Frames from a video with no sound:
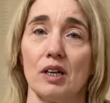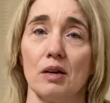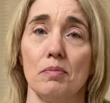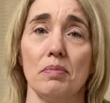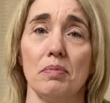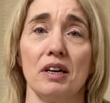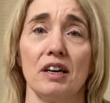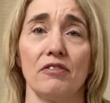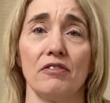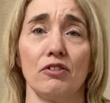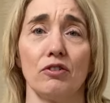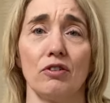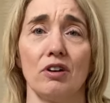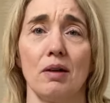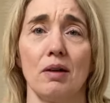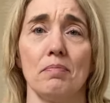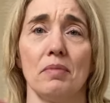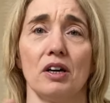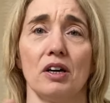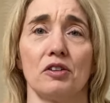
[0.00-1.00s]
but if your
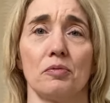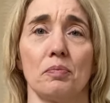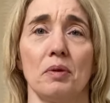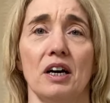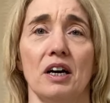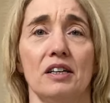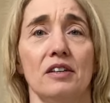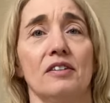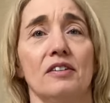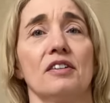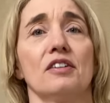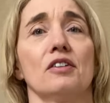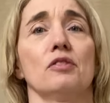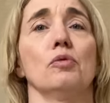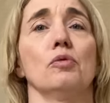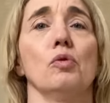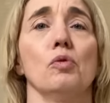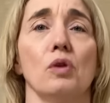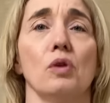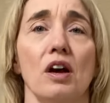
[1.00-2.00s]
lumbar spine is still
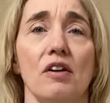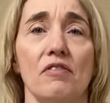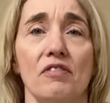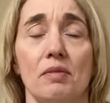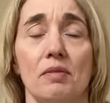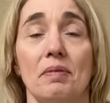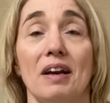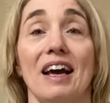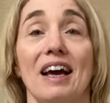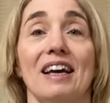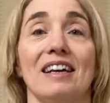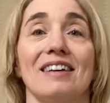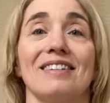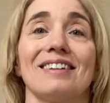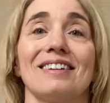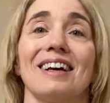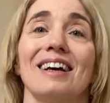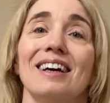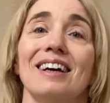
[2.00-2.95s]
all over the place,